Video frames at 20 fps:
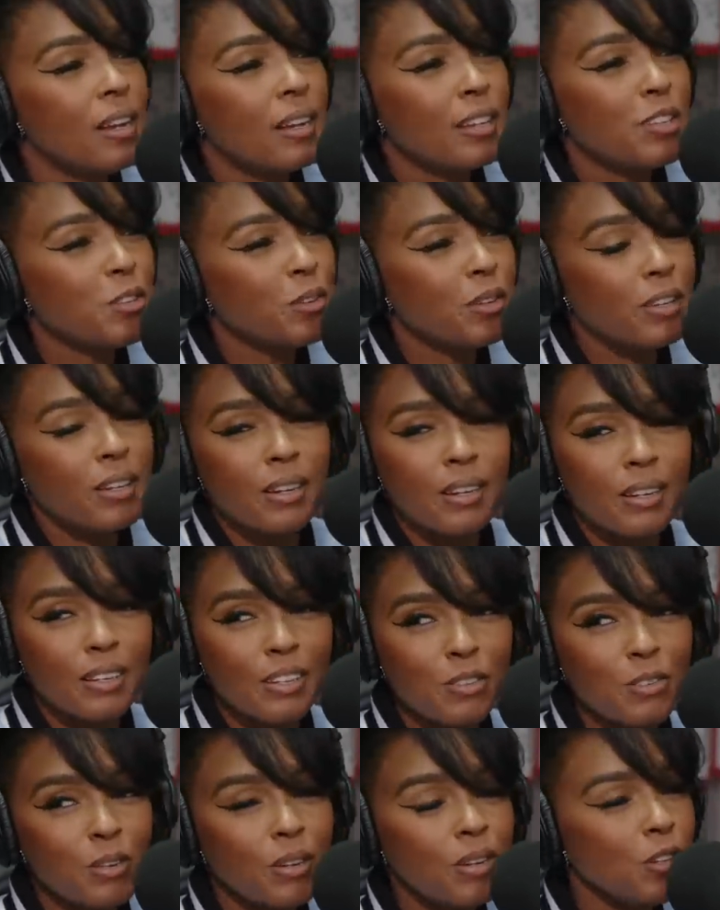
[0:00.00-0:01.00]
Yeah. You look,
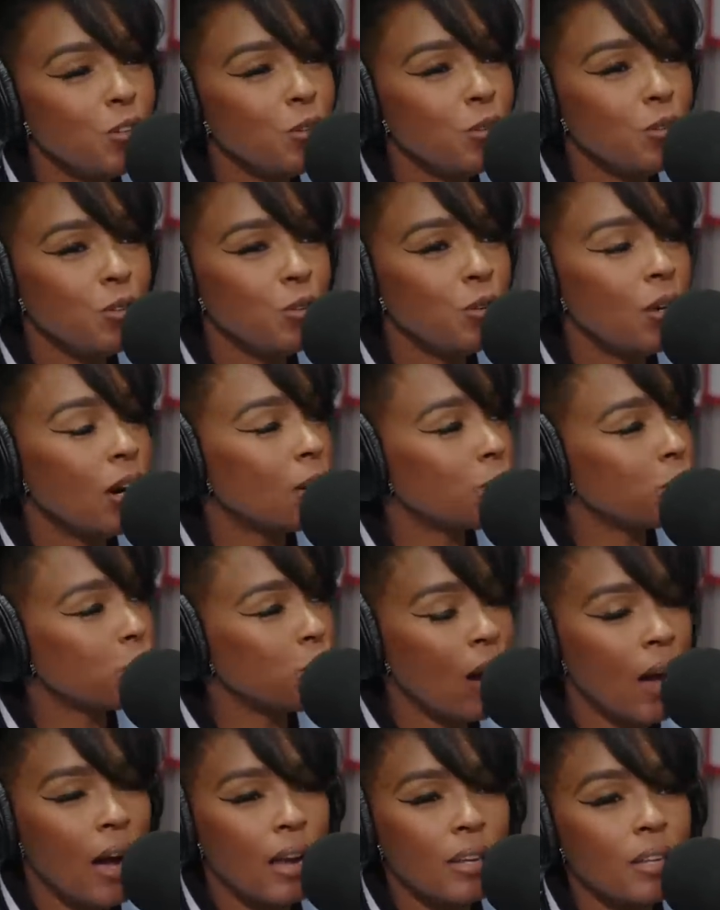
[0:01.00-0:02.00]
you you you come
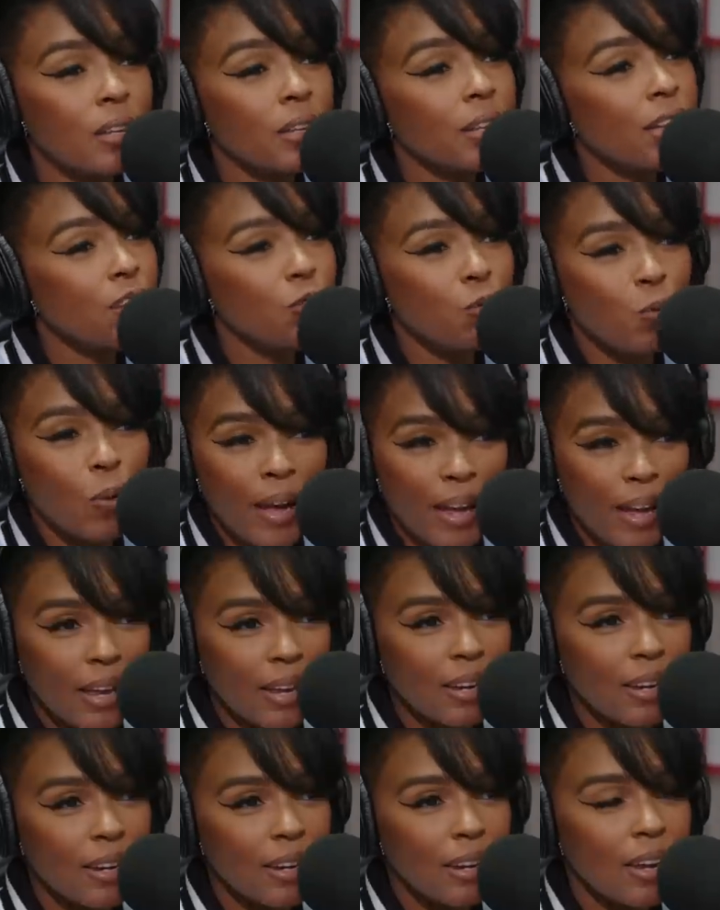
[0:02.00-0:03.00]
dry, you leave wet.
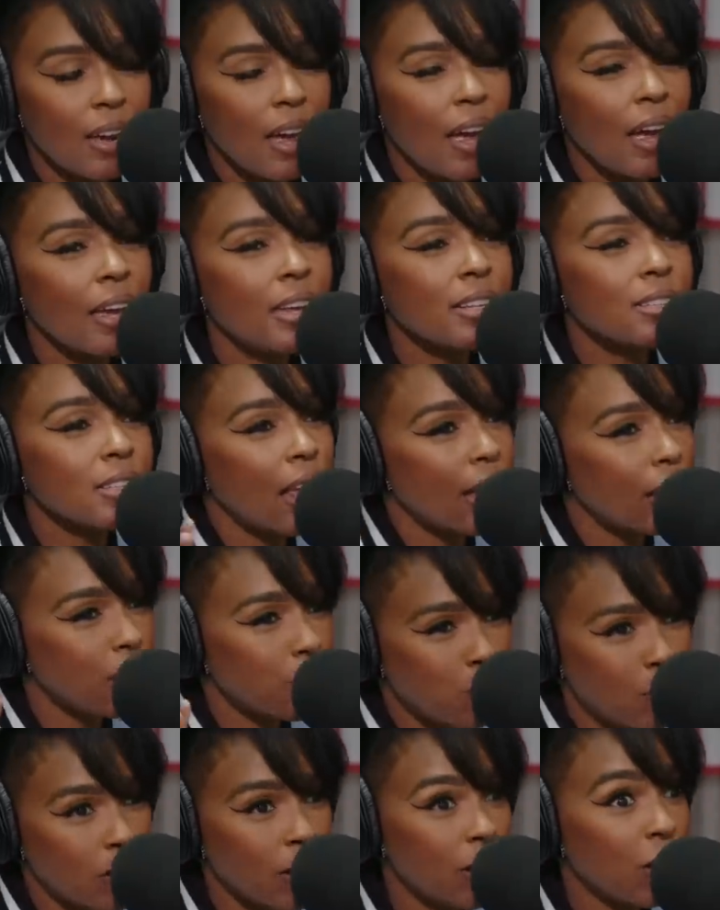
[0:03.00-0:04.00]
I heard that. It's like
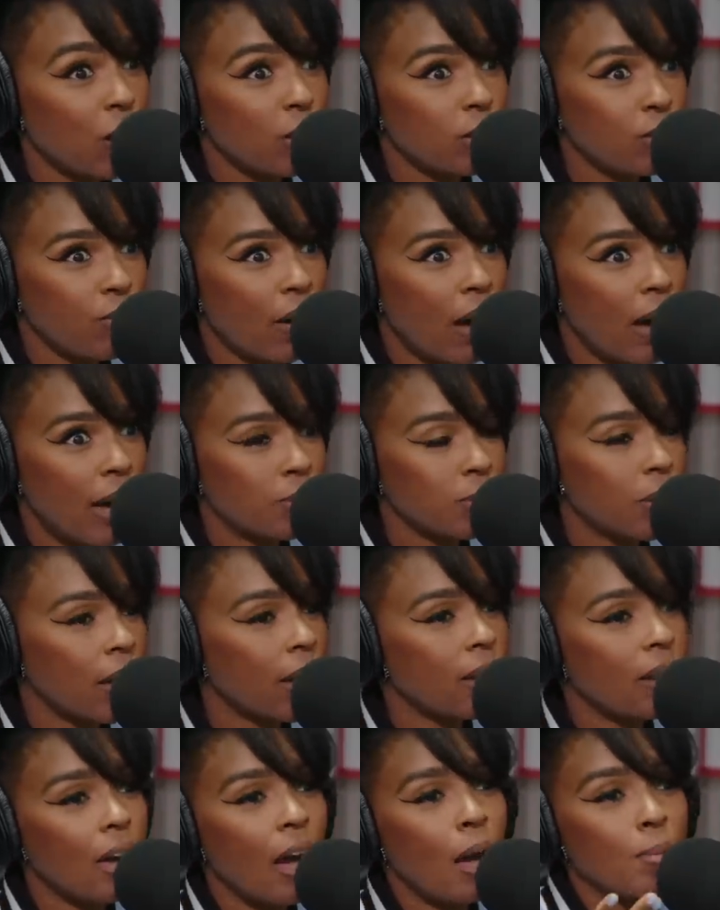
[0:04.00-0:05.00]
one of those vibes.
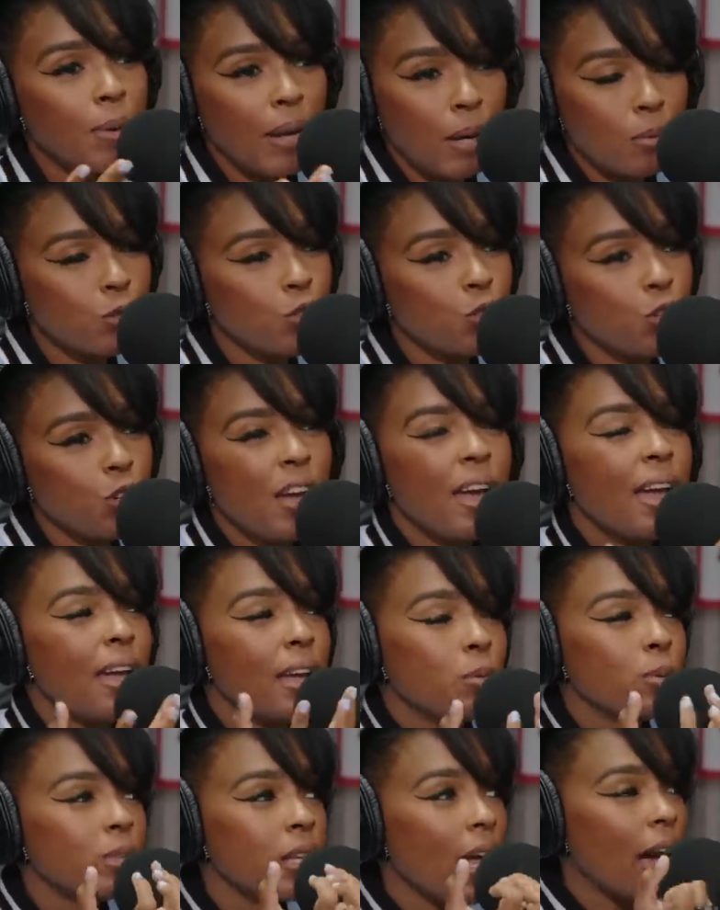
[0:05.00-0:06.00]
Like I mean, I'm sure you,
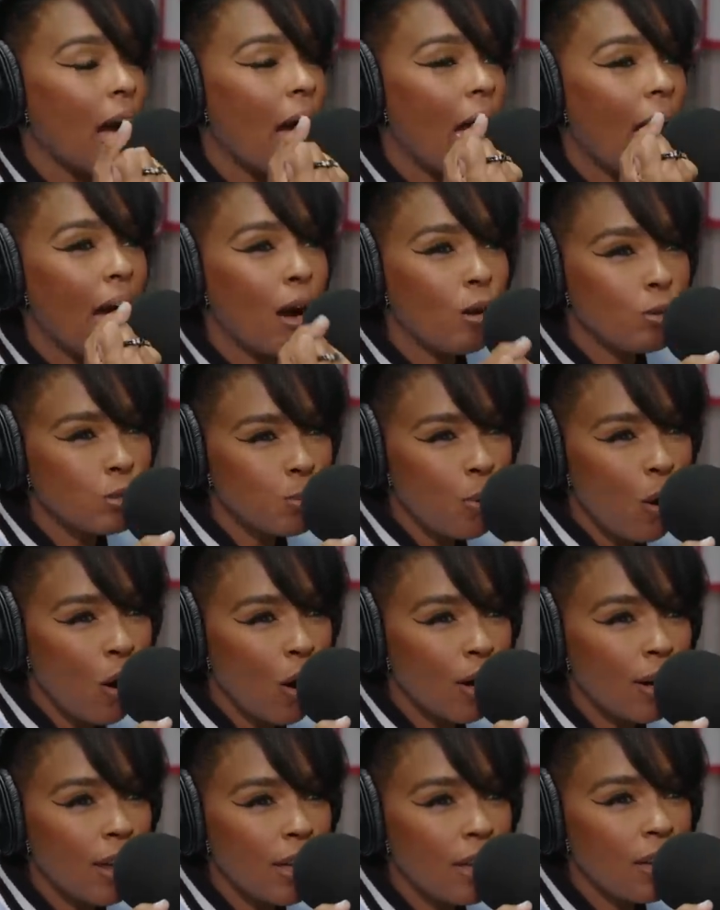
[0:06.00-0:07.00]
it was like a house
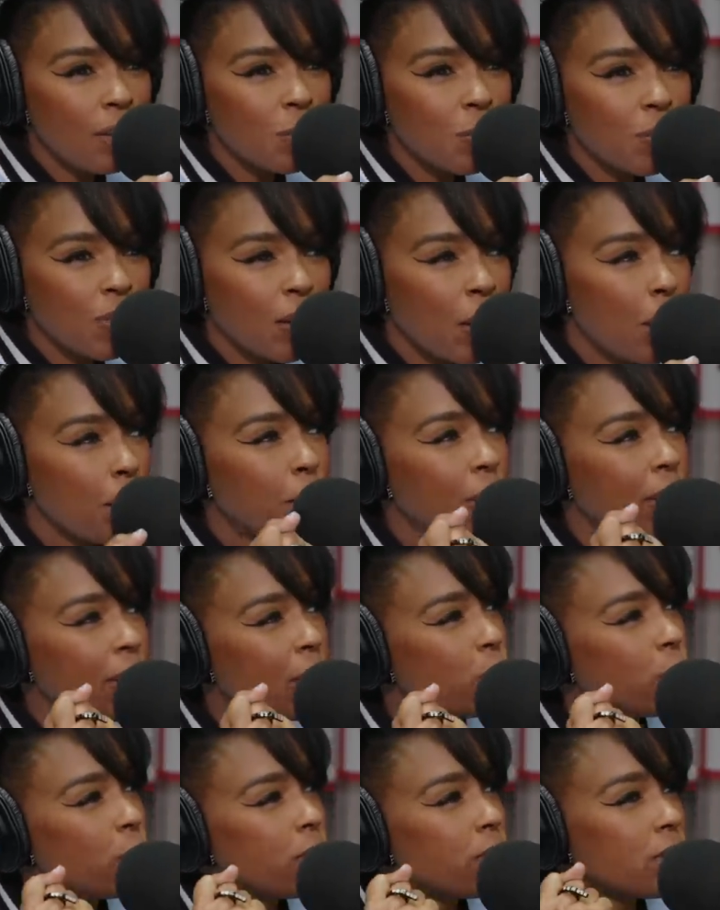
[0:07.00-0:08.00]
party, but
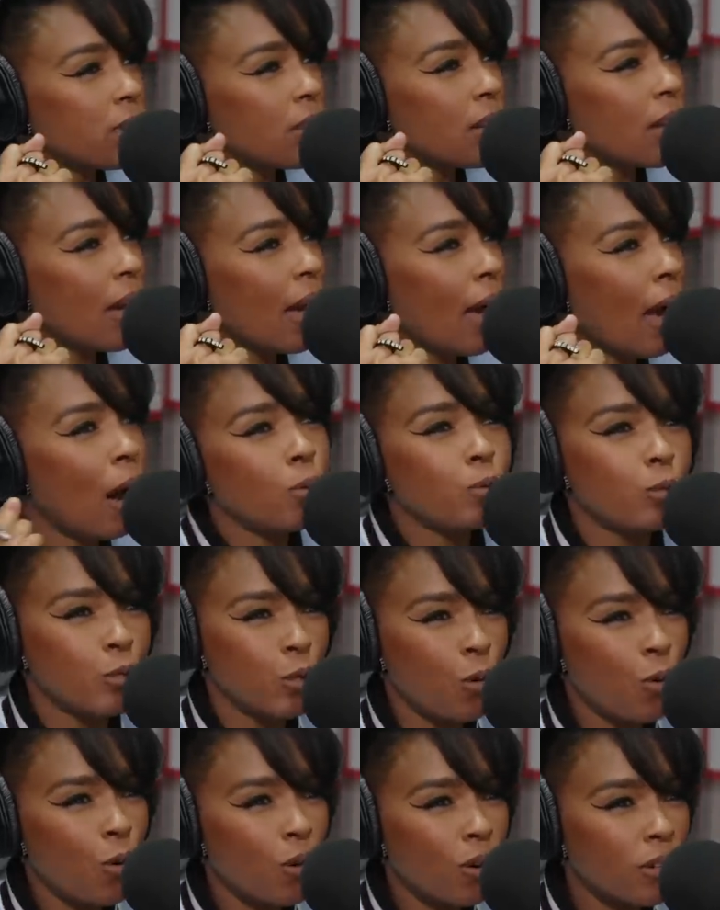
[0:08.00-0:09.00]
it was
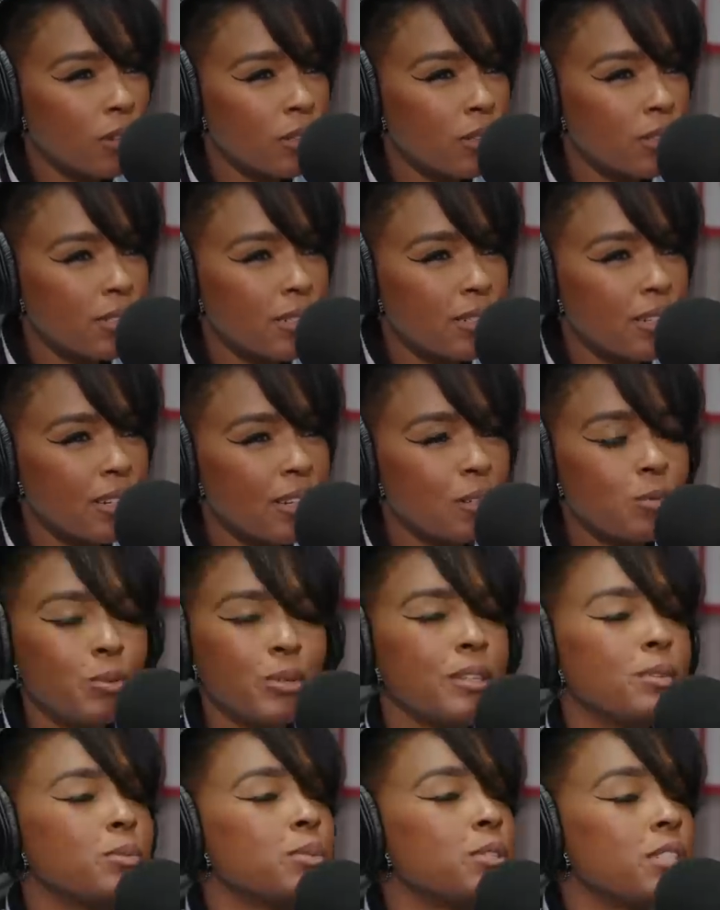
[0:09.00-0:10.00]
outdoors. It,
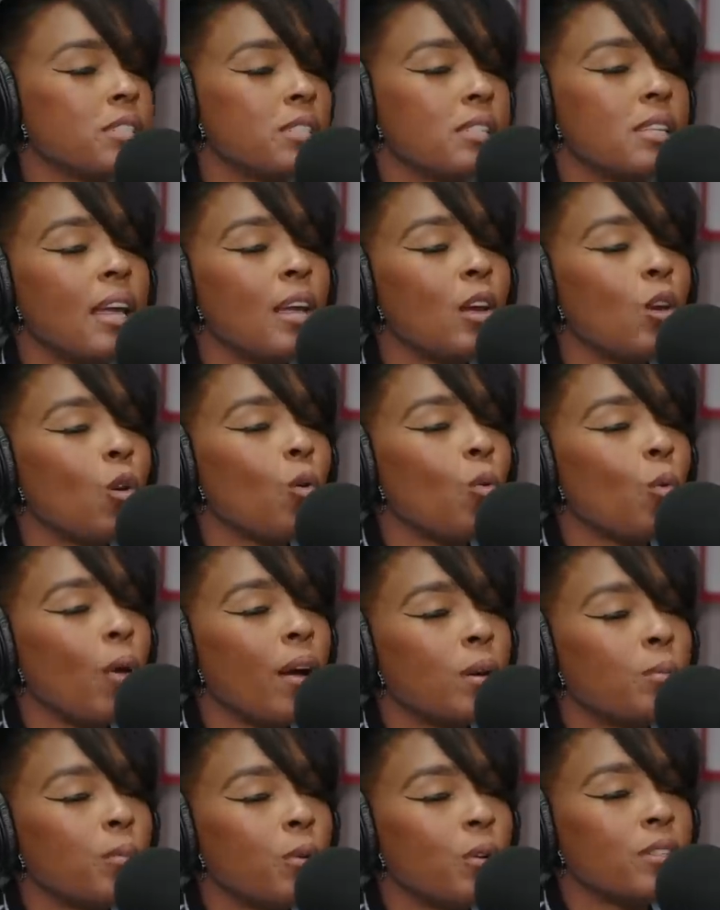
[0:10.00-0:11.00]
it was just
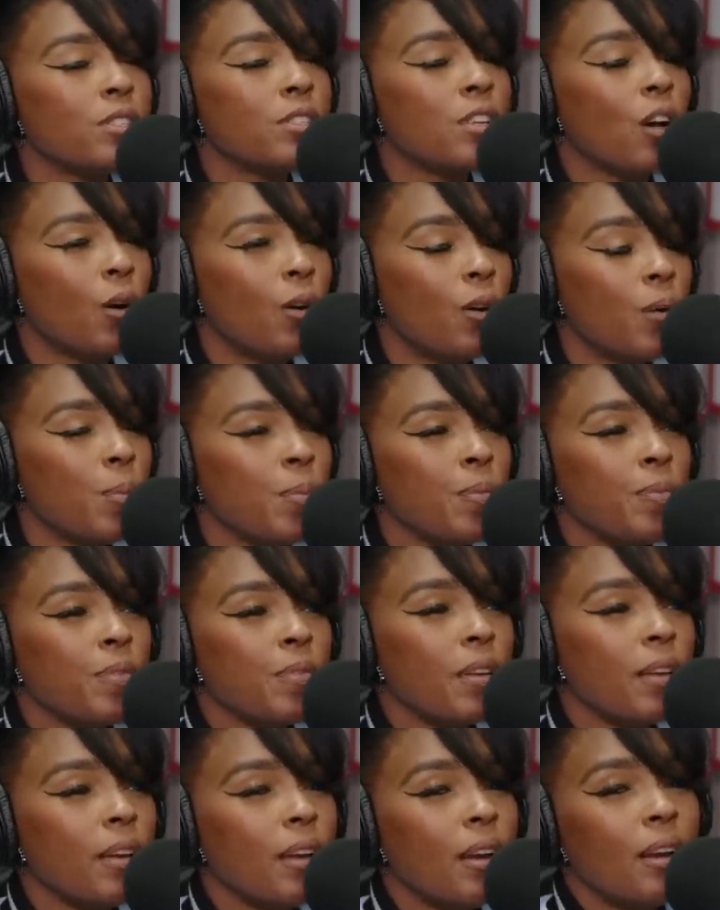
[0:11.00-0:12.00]
incredible. Did you so, charge people
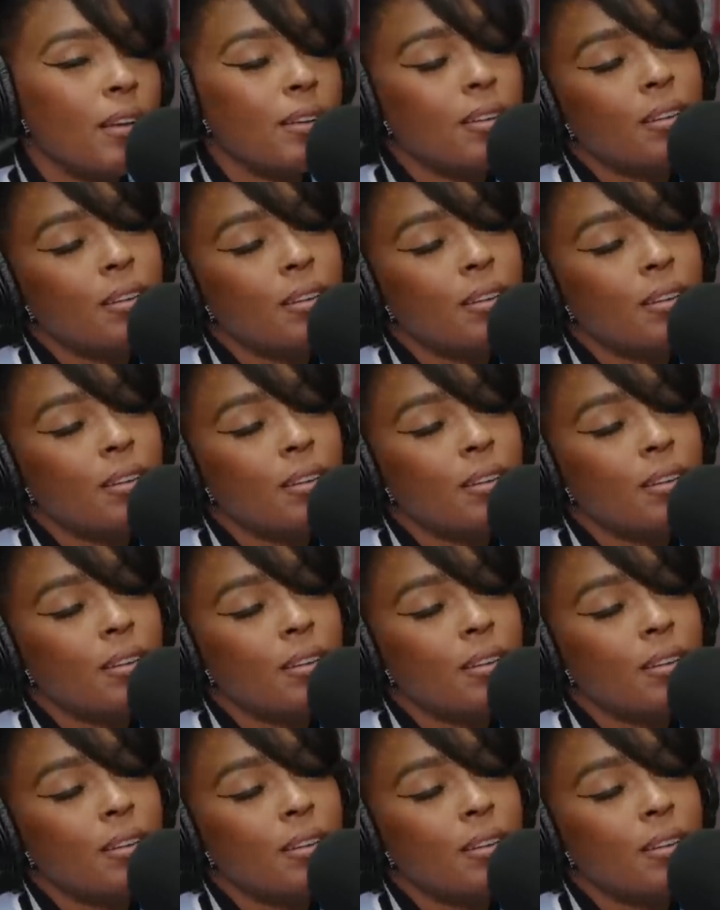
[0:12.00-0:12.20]
to get in?